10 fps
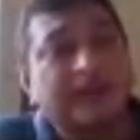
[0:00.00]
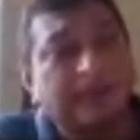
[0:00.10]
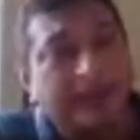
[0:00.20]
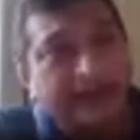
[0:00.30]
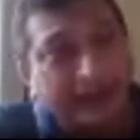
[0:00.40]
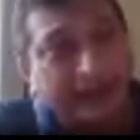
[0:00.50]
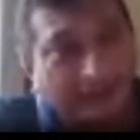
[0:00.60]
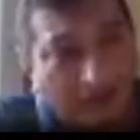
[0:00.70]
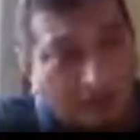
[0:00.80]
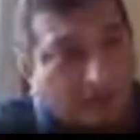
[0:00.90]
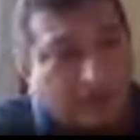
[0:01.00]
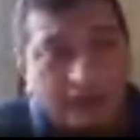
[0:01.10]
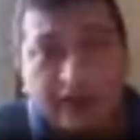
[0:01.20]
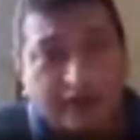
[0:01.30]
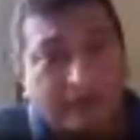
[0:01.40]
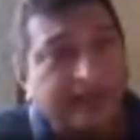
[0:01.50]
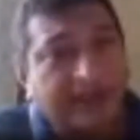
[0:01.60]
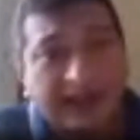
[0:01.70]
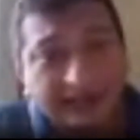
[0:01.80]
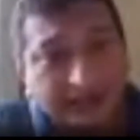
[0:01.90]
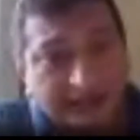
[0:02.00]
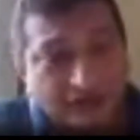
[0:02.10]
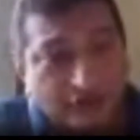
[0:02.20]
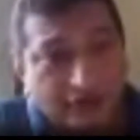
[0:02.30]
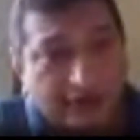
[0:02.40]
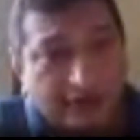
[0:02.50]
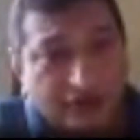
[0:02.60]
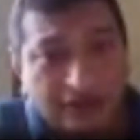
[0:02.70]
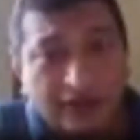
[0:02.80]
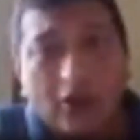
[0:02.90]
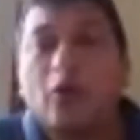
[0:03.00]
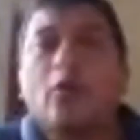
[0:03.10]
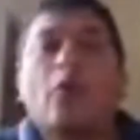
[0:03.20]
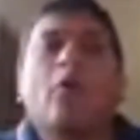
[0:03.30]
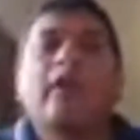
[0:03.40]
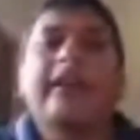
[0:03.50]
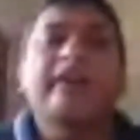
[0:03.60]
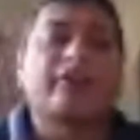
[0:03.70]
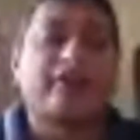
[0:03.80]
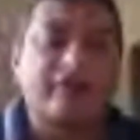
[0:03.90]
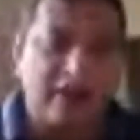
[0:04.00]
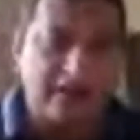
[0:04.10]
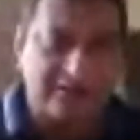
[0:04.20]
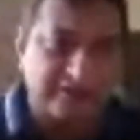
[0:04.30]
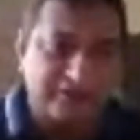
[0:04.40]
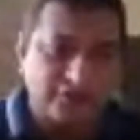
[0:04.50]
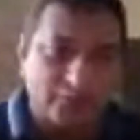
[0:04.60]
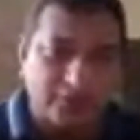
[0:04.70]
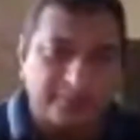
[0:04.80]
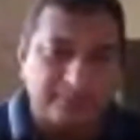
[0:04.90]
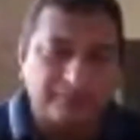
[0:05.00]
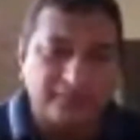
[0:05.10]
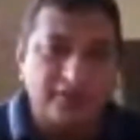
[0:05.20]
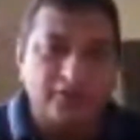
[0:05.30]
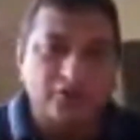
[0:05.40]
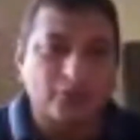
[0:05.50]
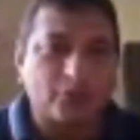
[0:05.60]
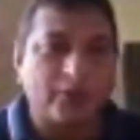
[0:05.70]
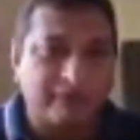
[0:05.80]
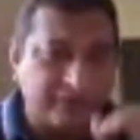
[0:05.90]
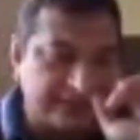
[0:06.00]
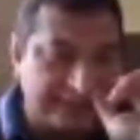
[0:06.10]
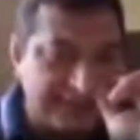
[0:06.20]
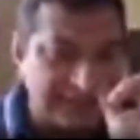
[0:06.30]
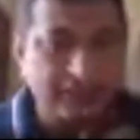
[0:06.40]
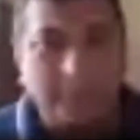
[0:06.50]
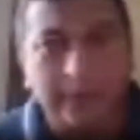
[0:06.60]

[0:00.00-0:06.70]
term lending for liquidity and other consideration, or lender of last resort. So everything else